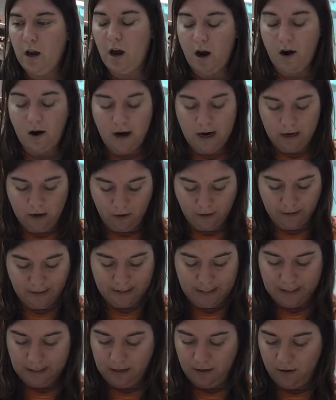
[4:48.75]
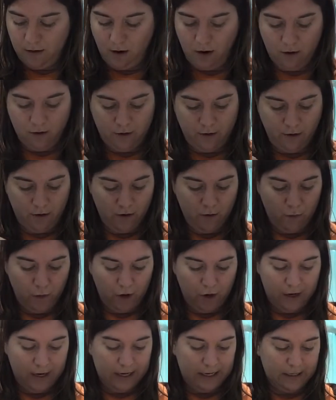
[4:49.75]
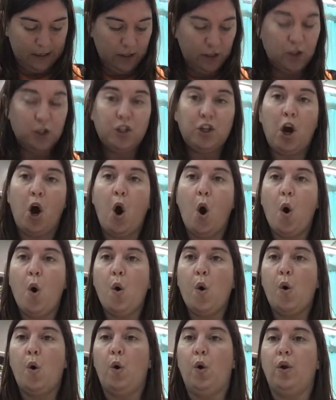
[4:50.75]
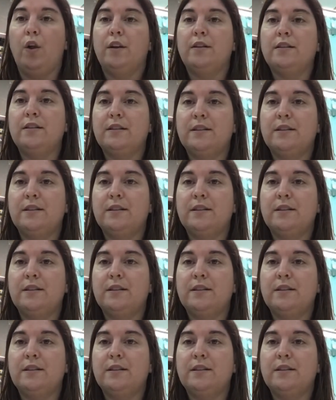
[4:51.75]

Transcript: All right, our third word is toll.